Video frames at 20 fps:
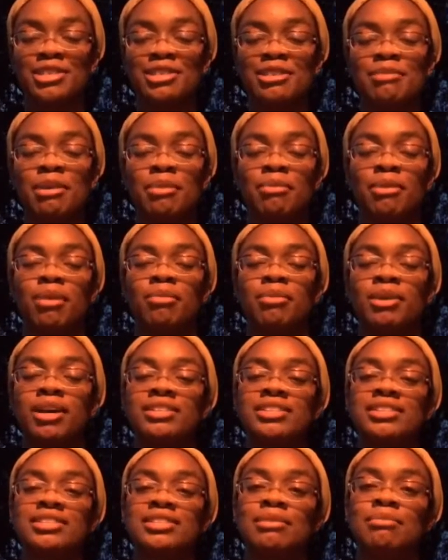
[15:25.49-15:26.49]
so my mom got
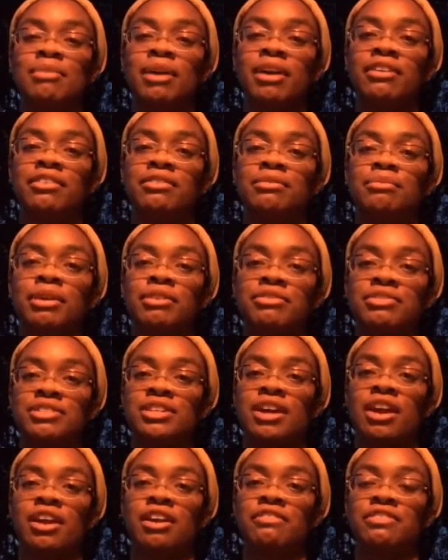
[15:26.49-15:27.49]
to see my
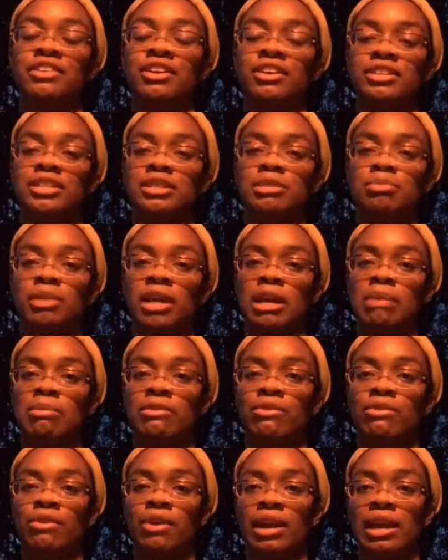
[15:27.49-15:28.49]
photography on display
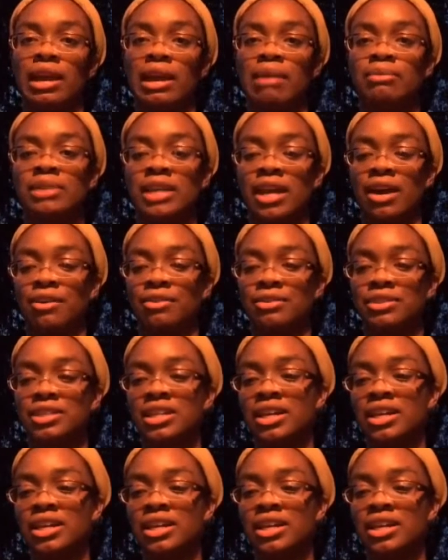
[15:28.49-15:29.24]
before I came down.